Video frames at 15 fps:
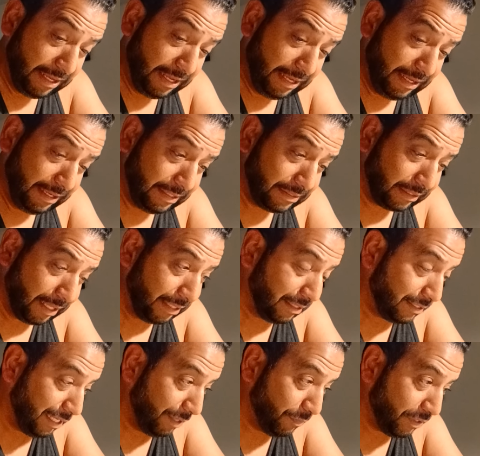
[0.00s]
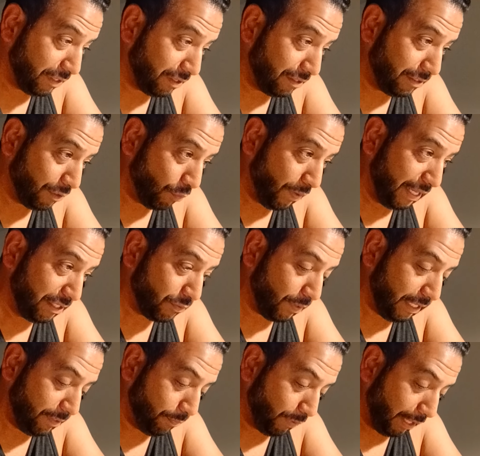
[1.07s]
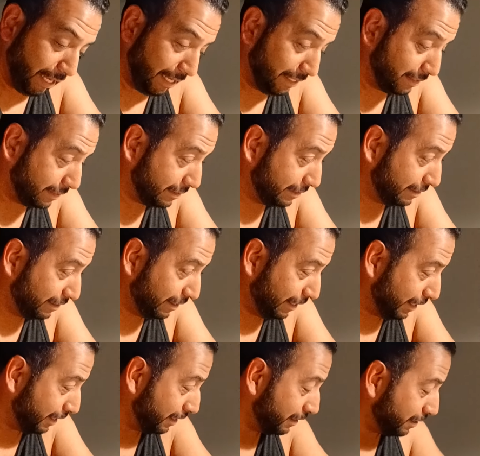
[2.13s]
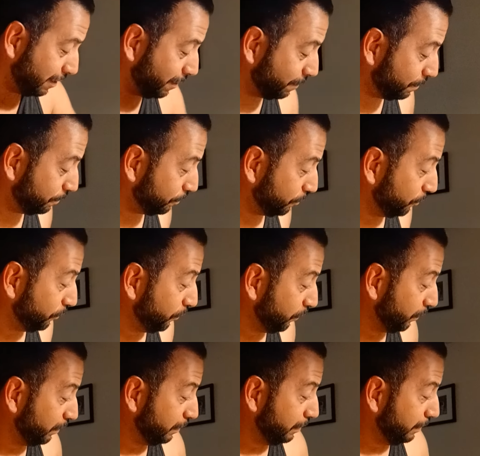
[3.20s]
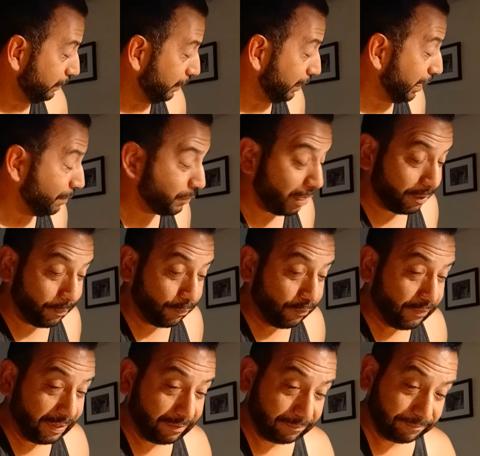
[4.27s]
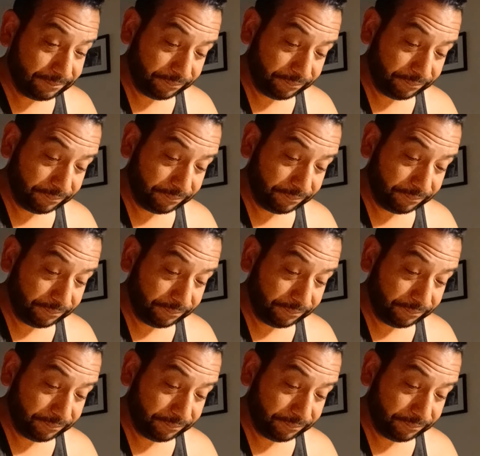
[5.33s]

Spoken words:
He's led the team to wins when he plays, and he keeps on improving.